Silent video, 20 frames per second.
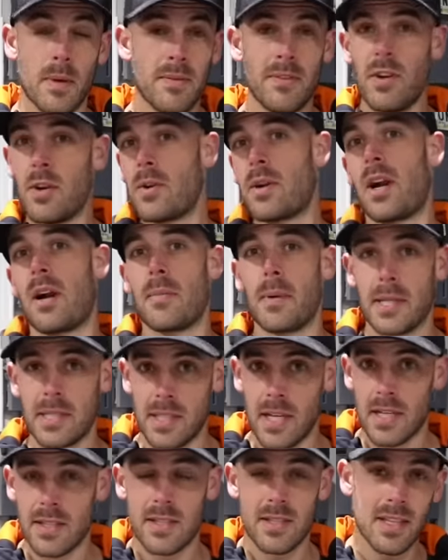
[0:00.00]
But if you don't care about
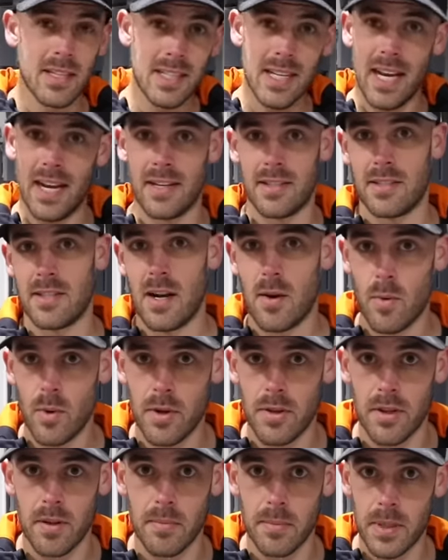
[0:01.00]
dust, then yeah, it's not
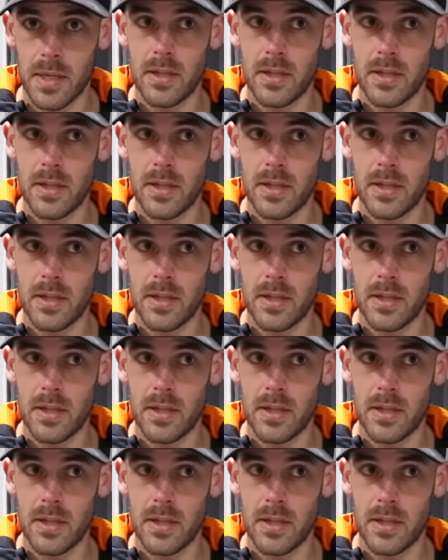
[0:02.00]
worth it.